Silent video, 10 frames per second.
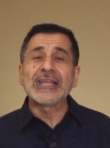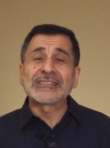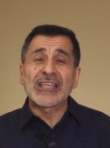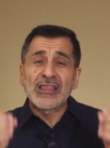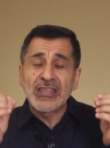
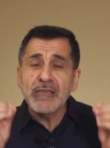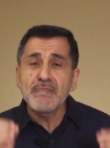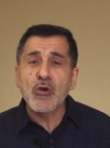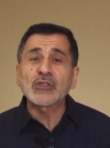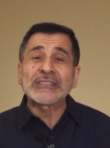It's the
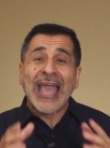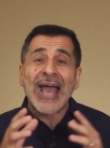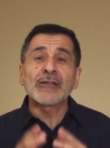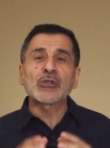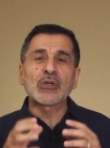most
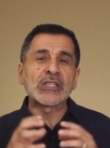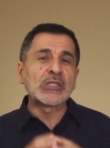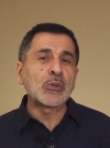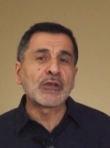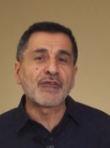
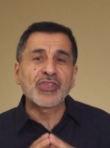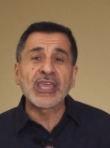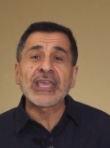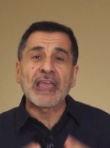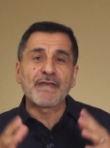counterintuitive
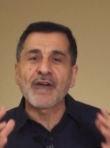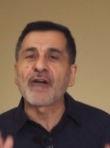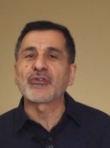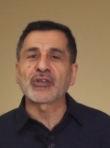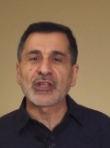thing a
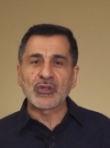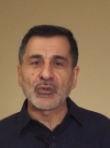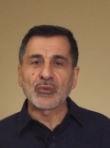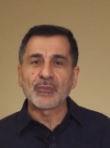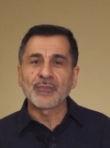founder can
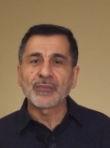do.